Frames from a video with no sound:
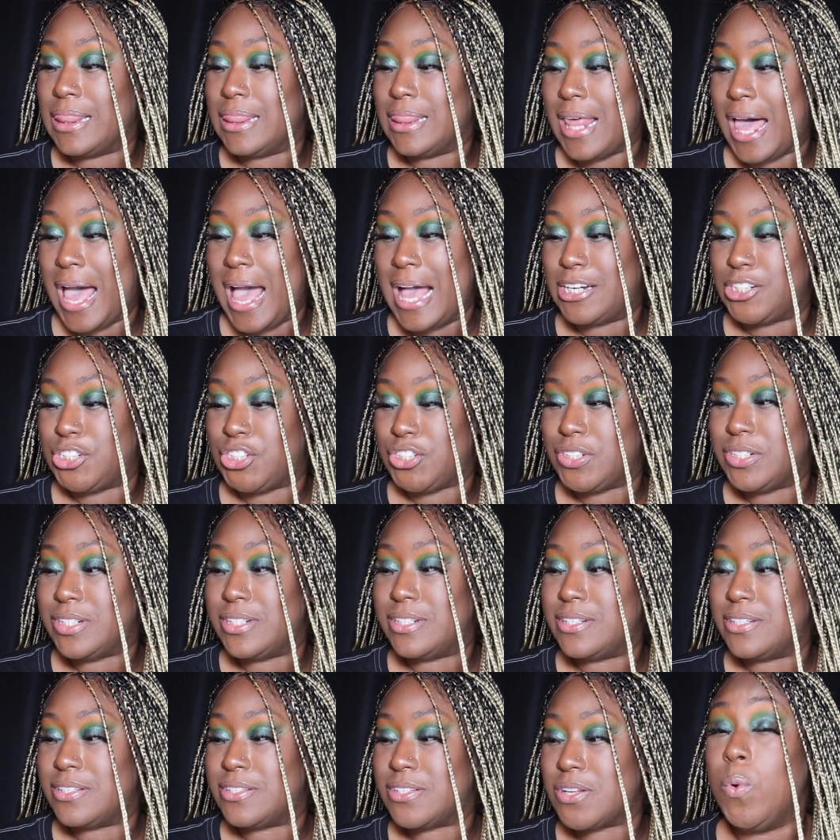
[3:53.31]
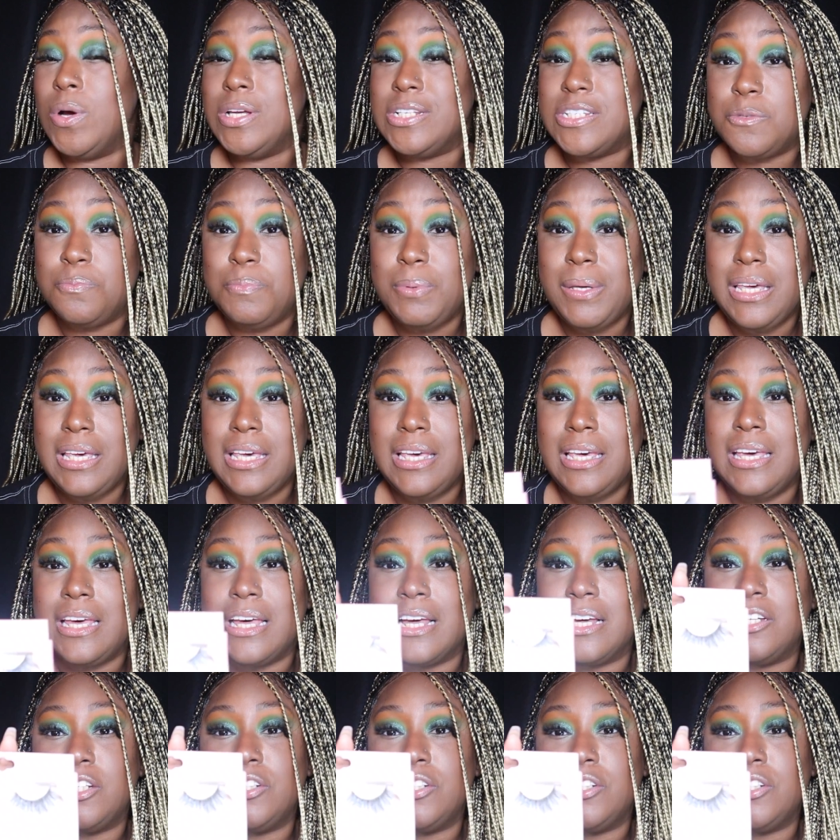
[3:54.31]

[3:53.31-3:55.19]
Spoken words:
lashes, wispy